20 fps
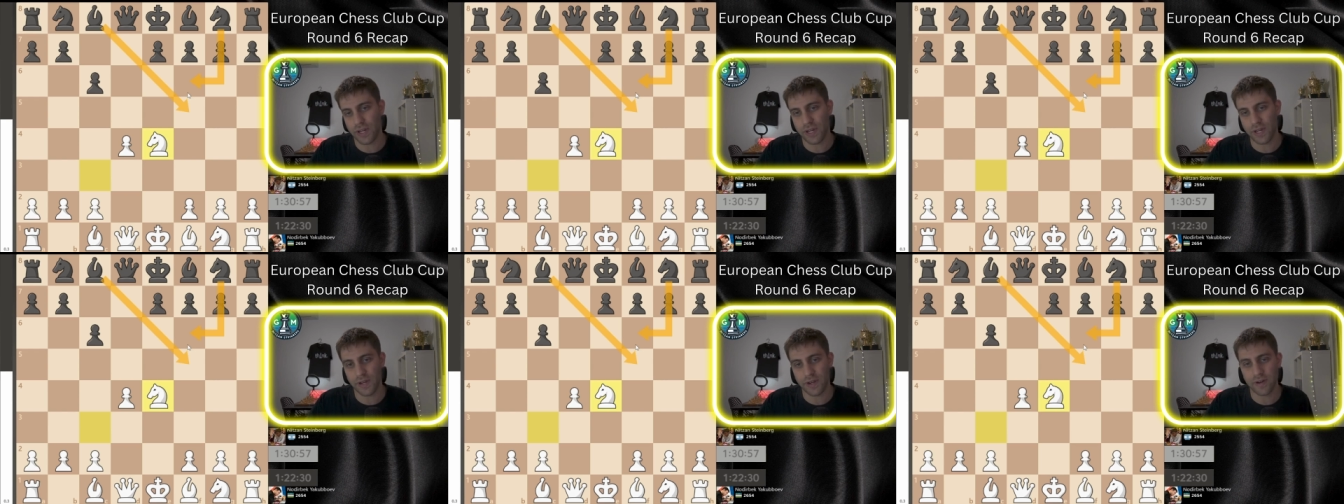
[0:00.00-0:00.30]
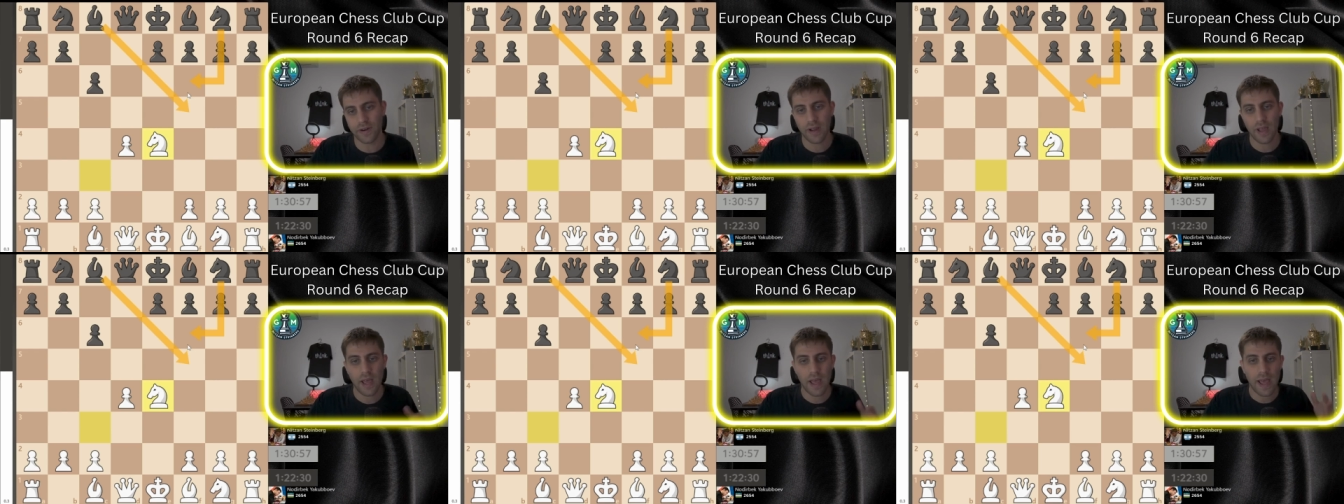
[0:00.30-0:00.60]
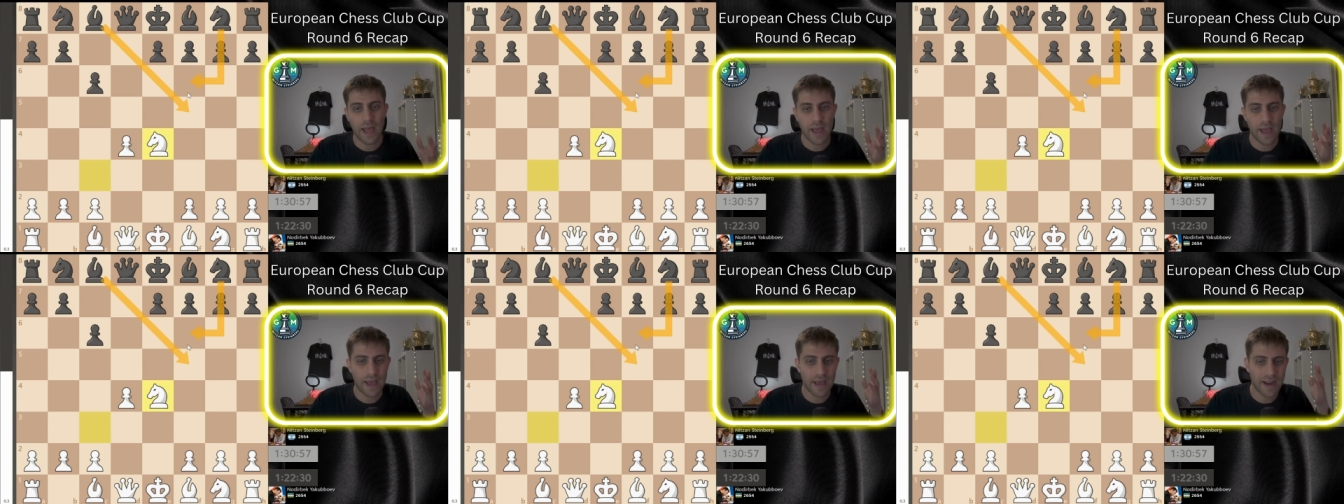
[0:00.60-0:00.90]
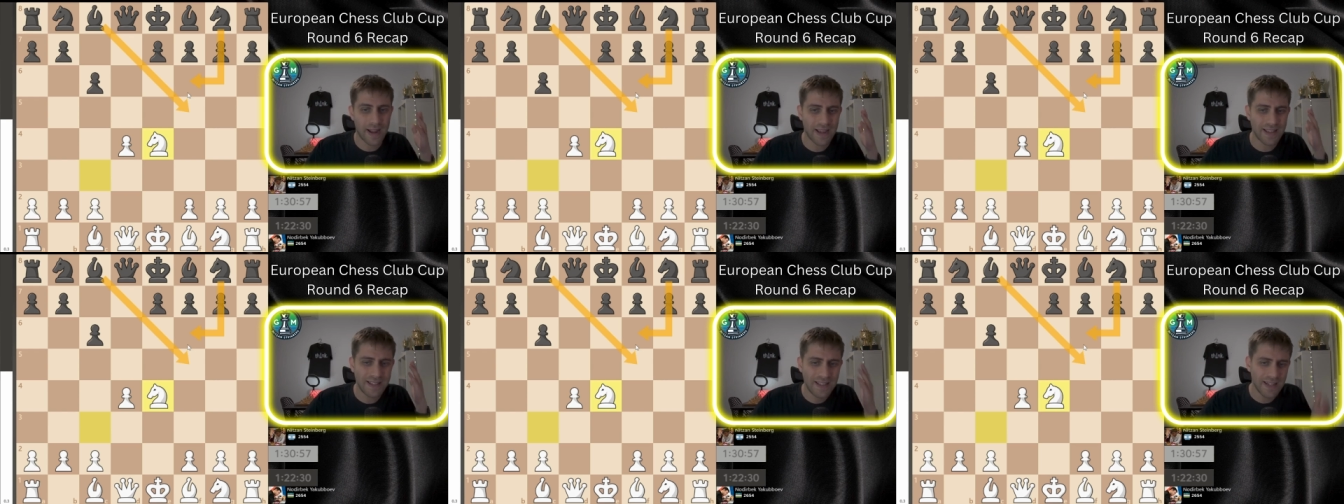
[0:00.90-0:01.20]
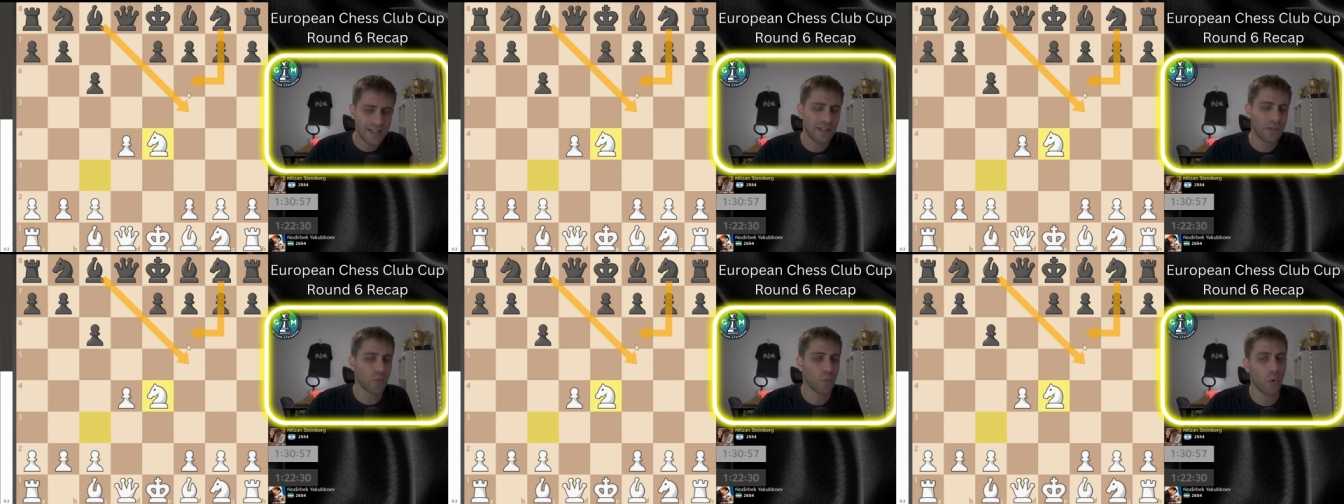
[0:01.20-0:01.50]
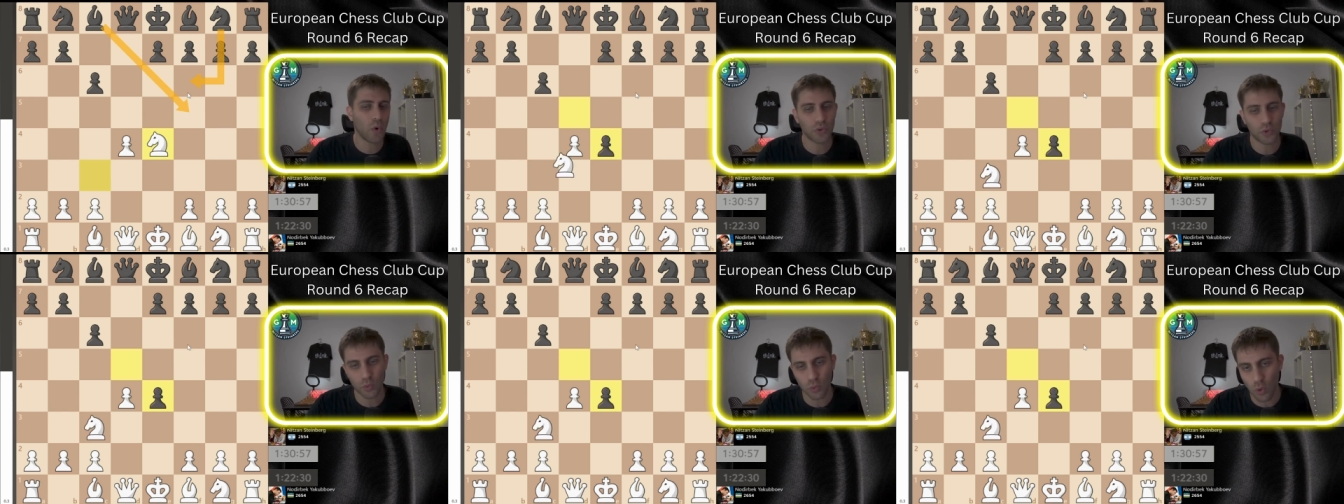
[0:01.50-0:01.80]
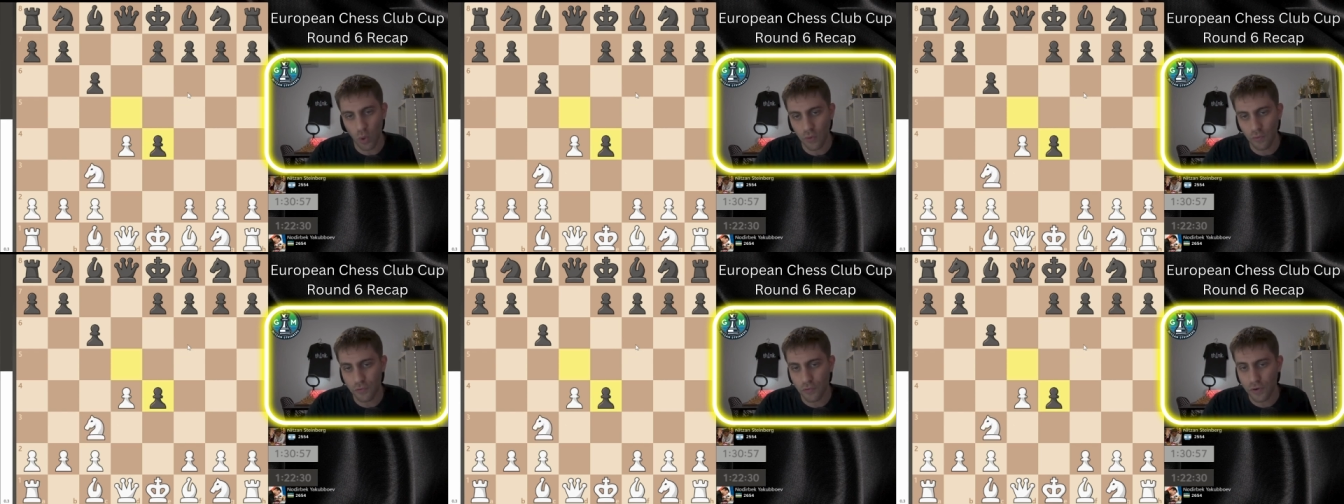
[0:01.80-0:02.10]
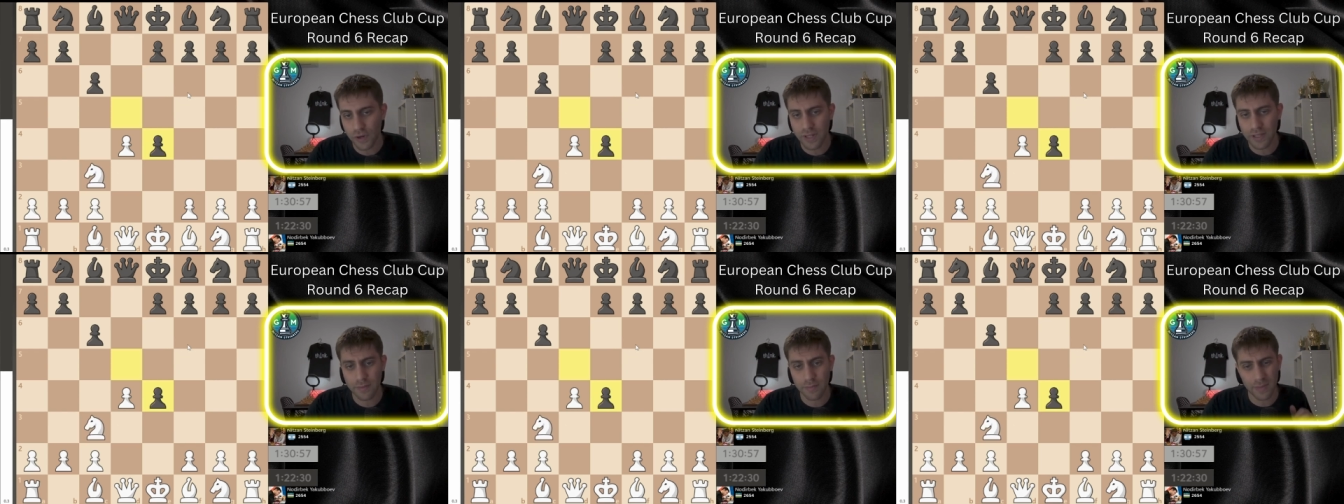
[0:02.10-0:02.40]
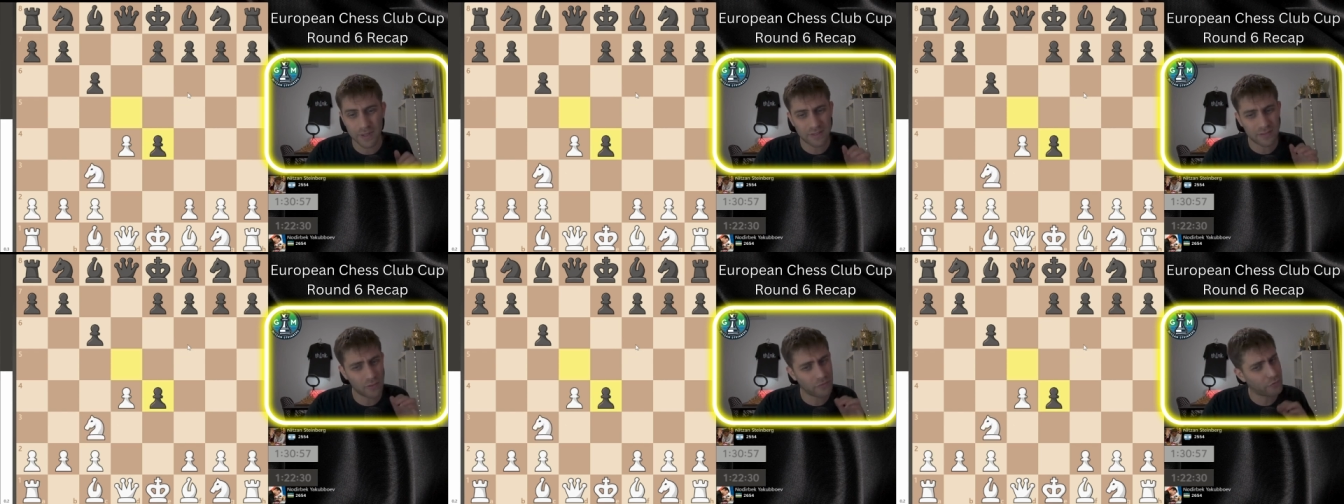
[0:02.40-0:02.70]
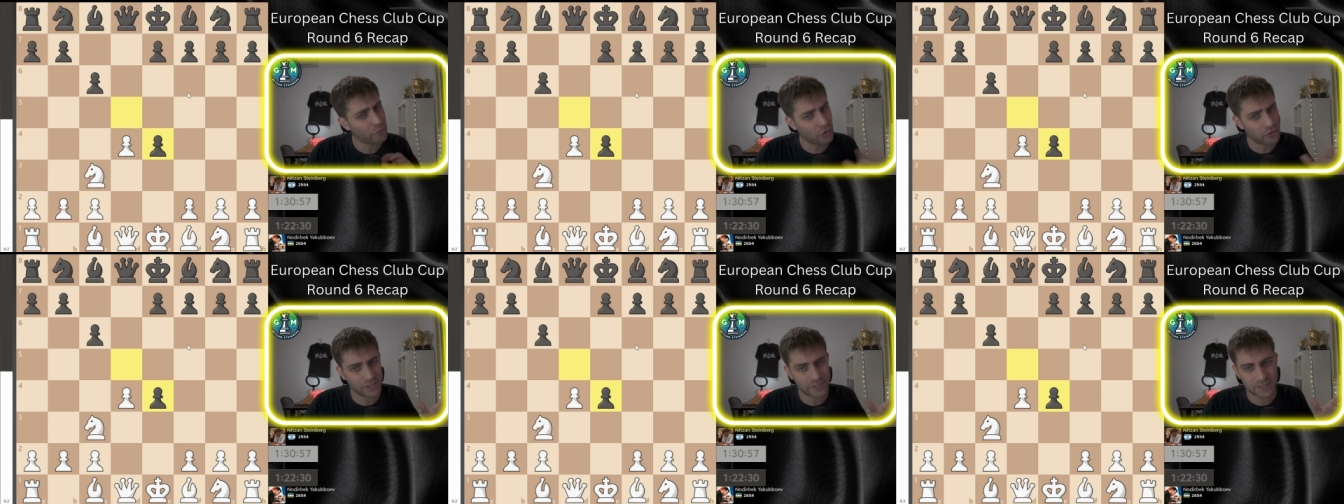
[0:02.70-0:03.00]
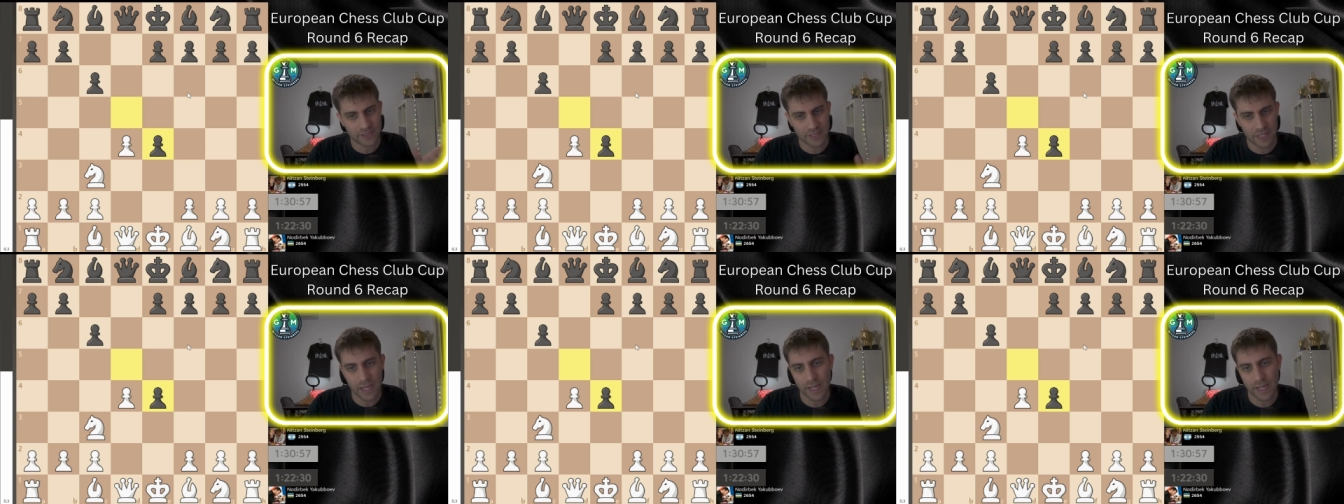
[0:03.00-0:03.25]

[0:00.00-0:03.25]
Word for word: here, and I didn't want to go for it, but of course,